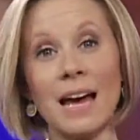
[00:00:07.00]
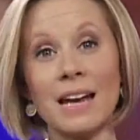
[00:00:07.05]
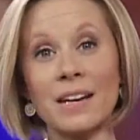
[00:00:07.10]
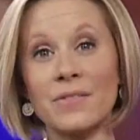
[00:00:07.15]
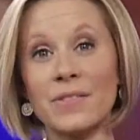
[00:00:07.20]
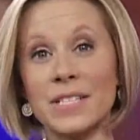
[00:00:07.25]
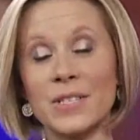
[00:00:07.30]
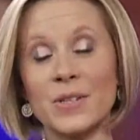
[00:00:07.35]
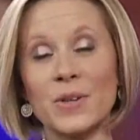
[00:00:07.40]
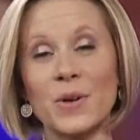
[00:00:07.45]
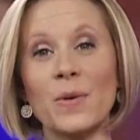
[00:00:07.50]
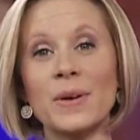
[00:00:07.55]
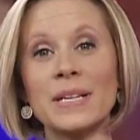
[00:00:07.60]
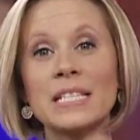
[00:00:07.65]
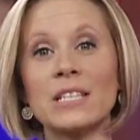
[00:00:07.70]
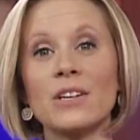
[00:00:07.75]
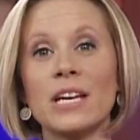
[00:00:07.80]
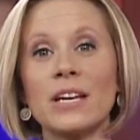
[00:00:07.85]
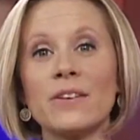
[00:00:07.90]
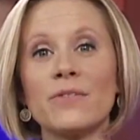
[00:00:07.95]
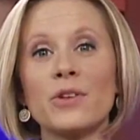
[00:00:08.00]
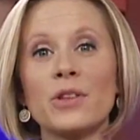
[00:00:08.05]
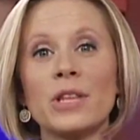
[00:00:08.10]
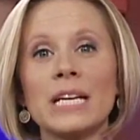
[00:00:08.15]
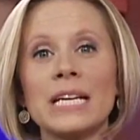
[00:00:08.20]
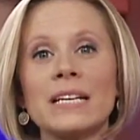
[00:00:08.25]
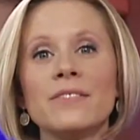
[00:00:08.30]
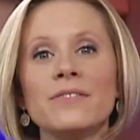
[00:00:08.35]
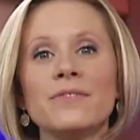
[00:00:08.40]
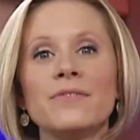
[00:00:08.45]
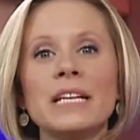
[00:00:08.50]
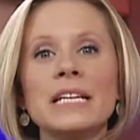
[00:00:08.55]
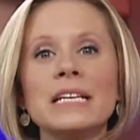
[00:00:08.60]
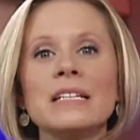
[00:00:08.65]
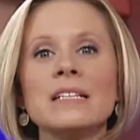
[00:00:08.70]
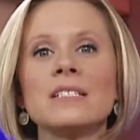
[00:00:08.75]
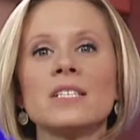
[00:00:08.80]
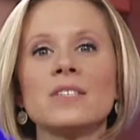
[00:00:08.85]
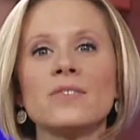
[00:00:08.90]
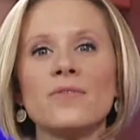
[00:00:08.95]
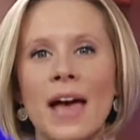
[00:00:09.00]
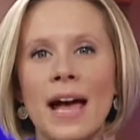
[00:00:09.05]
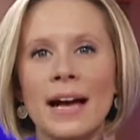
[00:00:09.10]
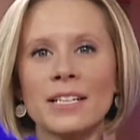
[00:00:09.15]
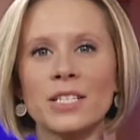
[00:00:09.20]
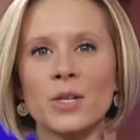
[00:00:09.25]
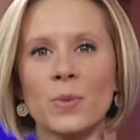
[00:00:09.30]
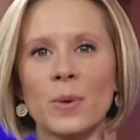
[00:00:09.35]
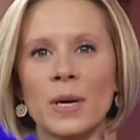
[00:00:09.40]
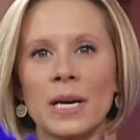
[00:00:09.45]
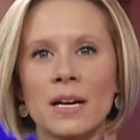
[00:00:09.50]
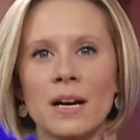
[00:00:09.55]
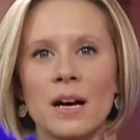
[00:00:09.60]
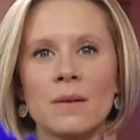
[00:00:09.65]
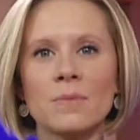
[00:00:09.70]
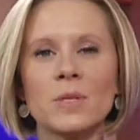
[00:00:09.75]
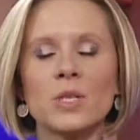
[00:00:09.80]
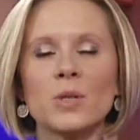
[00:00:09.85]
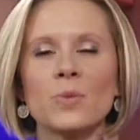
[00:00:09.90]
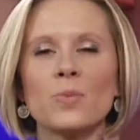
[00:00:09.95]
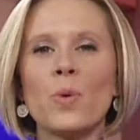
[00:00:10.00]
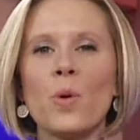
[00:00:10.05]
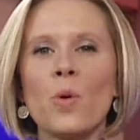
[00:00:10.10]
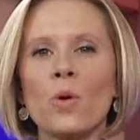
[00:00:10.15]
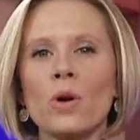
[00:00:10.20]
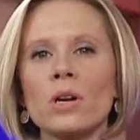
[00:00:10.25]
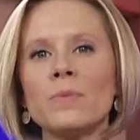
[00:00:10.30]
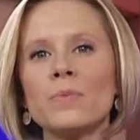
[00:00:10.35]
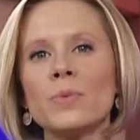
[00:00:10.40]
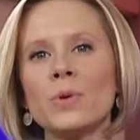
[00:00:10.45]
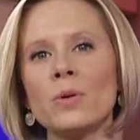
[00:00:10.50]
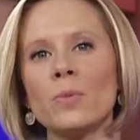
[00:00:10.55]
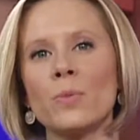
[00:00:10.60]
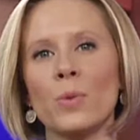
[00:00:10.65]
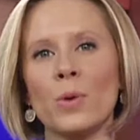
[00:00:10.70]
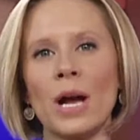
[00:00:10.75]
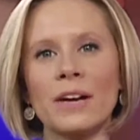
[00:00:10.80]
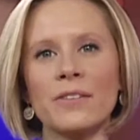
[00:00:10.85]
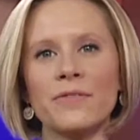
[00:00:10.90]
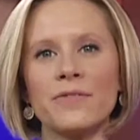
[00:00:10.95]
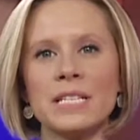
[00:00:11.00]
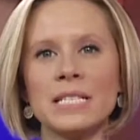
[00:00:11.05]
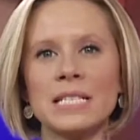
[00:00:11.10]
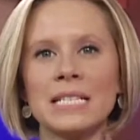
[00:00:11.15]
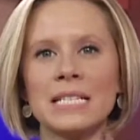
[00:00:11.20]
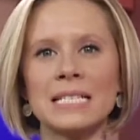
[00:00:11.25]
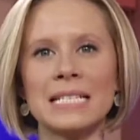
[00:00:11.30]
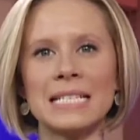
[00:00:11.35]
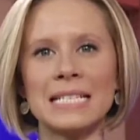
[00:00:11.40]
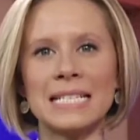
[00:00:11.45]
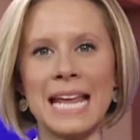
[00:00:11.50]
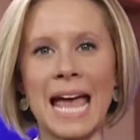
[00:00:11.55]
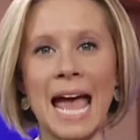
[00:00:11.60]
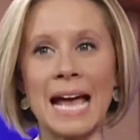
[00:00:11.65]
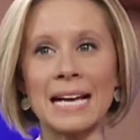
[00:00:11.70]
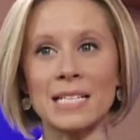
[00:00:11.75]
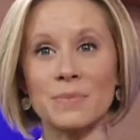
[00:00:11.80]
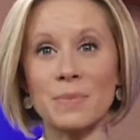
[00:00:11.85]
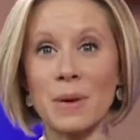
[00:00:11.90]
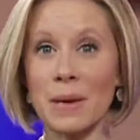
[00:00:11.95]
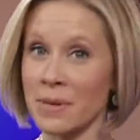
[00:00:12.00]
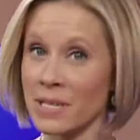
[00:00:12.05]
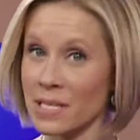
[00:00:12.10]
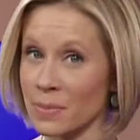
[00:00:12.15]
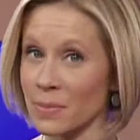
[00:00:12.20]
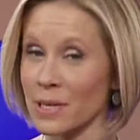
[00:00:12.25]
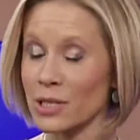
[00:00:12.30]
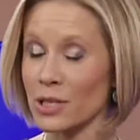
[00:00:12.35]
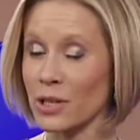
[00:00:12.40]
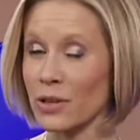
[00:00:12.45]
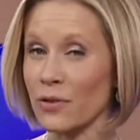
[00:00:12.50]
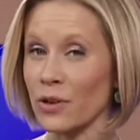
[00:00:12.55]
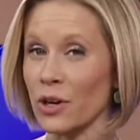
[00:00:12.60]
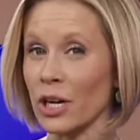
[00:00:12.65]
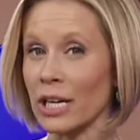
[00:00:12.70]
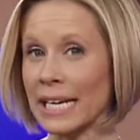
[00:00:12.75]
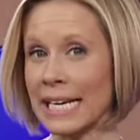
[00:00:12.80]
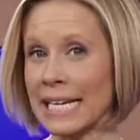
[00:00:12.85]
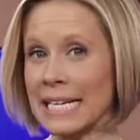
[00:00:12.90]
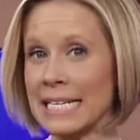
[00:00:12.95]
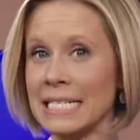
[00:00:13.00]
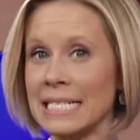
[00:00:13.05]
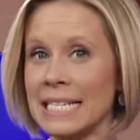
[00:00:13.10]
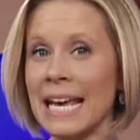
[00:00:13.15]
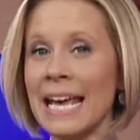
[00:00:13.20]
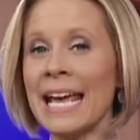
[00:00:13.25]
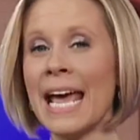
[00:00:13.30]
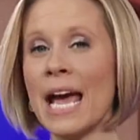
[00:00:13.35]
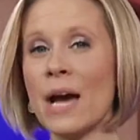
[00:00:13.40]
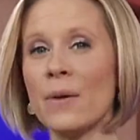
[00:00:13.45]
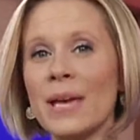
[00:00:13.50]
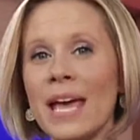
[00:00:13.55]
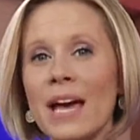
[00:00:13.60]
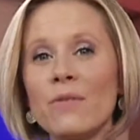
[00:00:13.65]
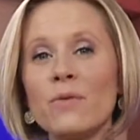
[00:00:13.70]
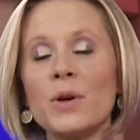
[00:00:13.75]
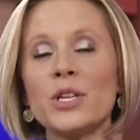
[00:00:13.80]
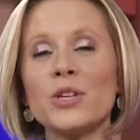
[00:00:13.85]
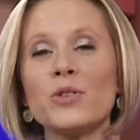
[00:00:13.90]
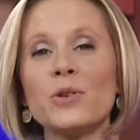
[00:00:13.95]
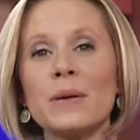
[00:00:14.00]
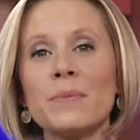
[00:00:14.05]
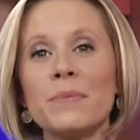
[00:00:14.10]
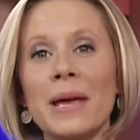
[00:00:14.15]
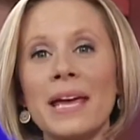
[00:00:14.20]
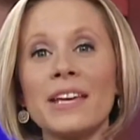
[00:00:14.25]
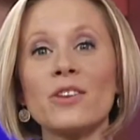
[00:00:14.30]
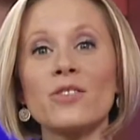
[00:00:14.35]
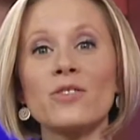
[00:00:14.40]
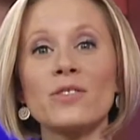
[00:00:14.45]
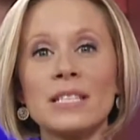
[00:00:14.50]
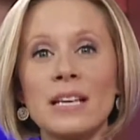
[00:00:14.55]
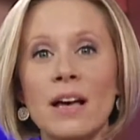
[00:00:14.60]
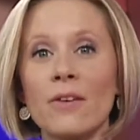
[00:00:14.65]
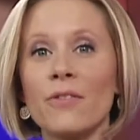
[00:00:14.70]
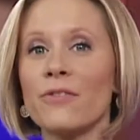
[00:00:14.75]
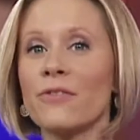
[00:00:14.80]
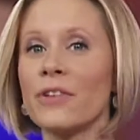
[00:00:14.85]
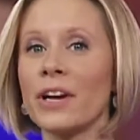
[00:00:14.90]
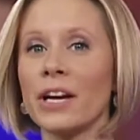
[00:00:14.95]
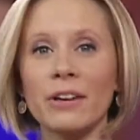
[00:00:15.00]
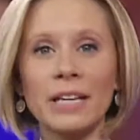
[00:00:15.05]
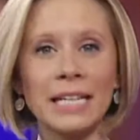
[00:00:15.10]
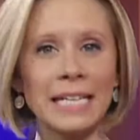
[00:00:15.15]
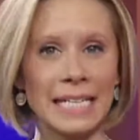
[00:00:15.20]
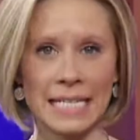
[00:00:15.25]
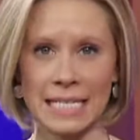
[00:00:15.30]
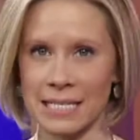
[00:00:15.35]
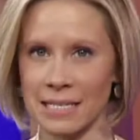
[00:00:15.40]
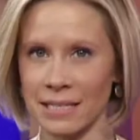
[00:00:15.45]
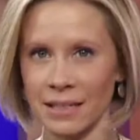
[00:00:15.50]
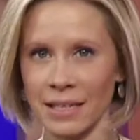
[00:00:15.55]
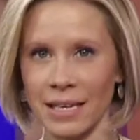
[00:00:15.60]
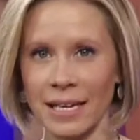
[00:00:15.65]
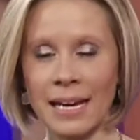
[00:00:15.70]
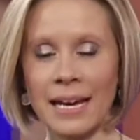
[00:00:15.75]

us are always looking for the convenience factor when it comes to portable breakfasts and snacks, maybe especially for our kids. And we have one you can make yourself very easily.